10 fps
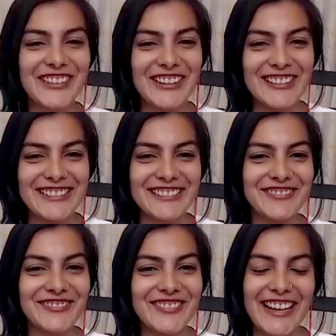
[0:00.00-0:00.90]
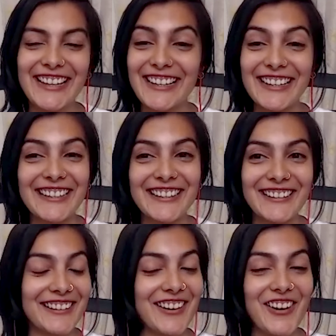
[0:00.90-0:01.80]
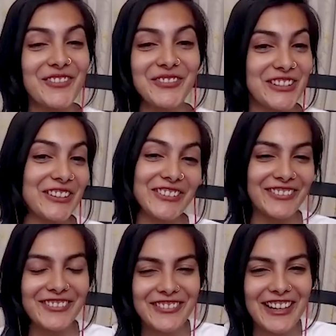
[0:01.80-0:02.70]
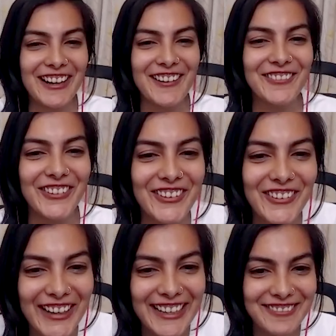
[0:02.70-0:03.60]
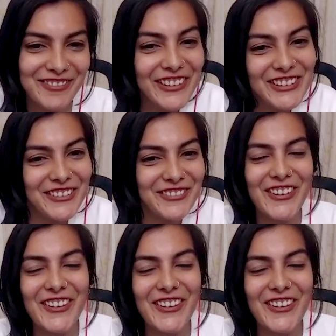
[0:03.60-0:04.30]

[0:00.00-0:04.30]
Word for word: awesome. And I hope too uh, for a great future for